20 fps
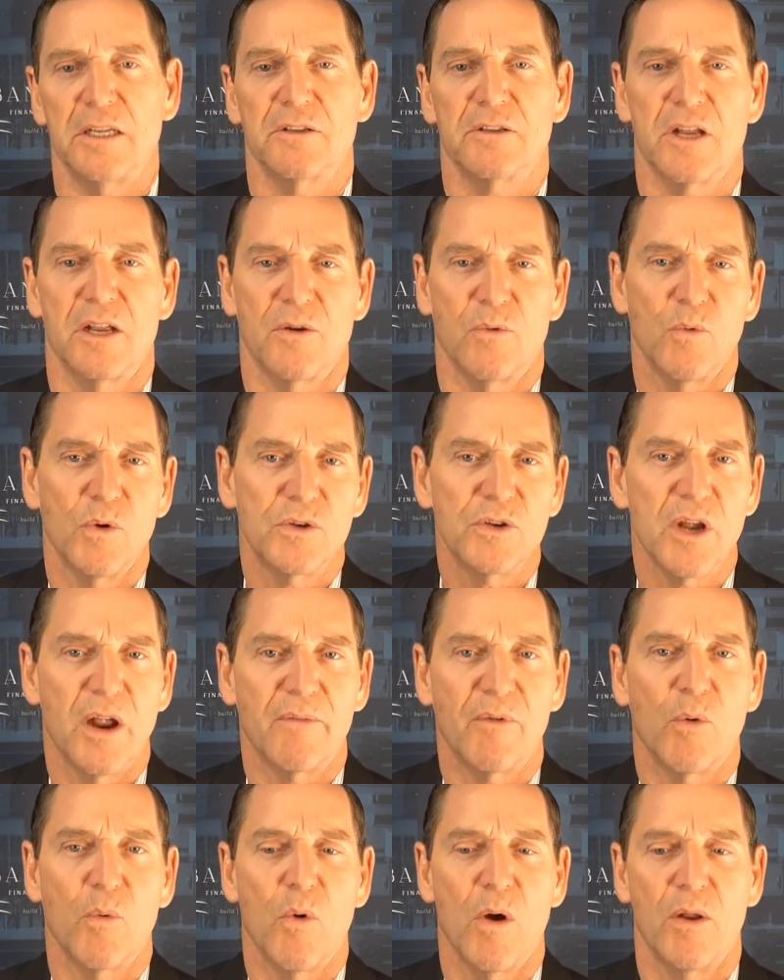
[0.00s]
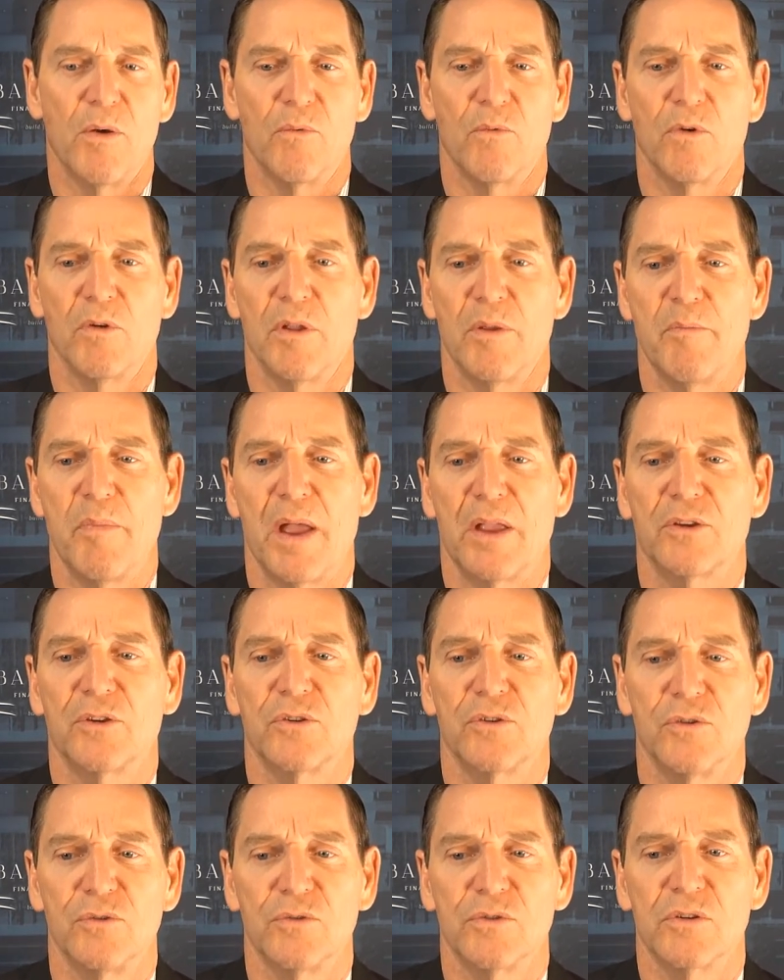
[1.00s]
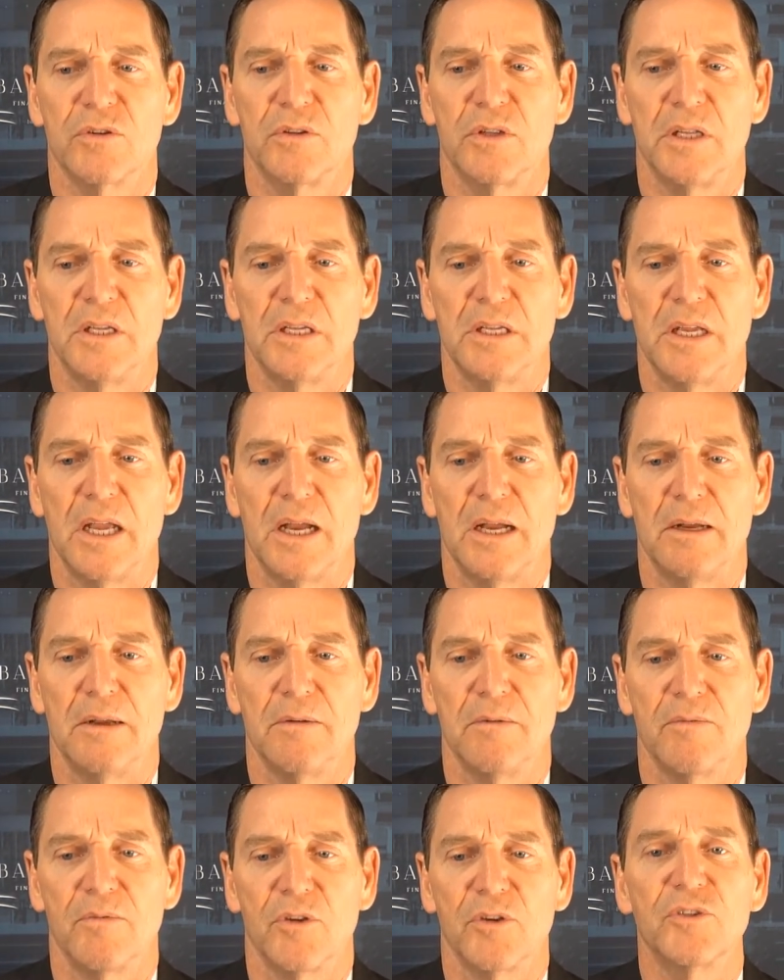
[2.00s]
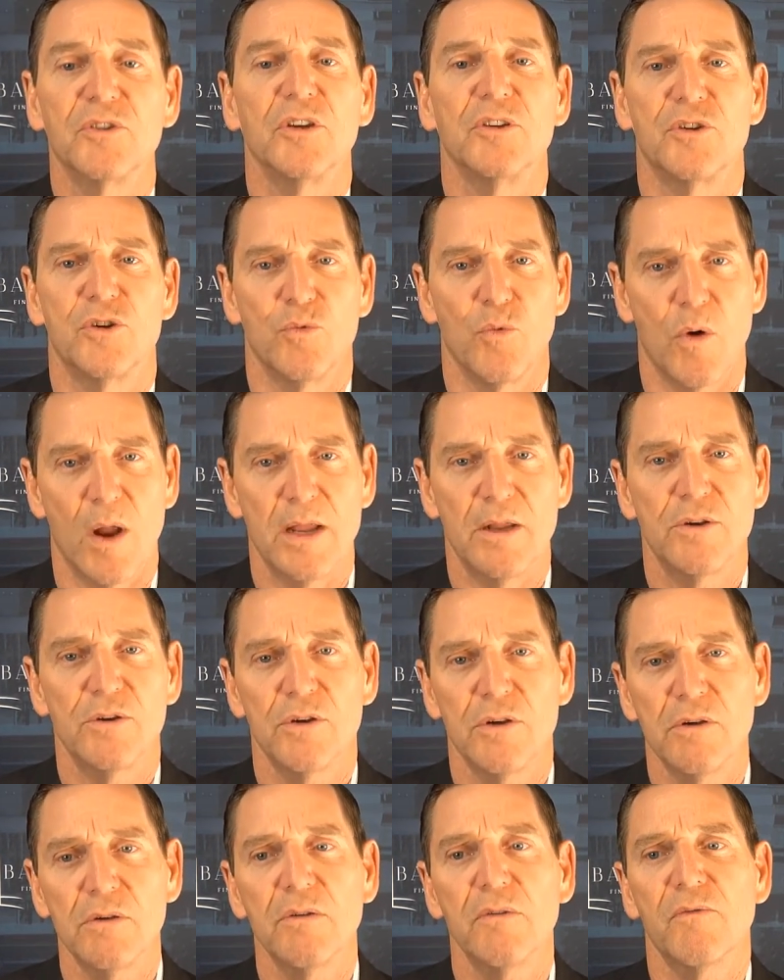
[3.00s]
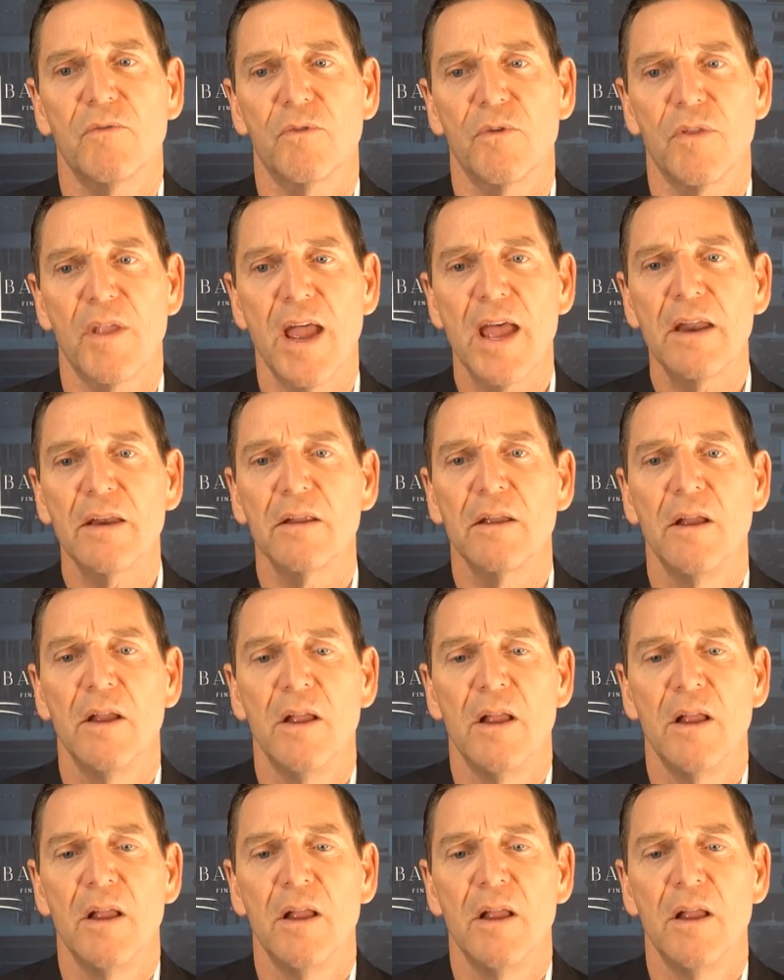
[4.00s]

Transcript: It's kind of whichever one really best suits the situation for that.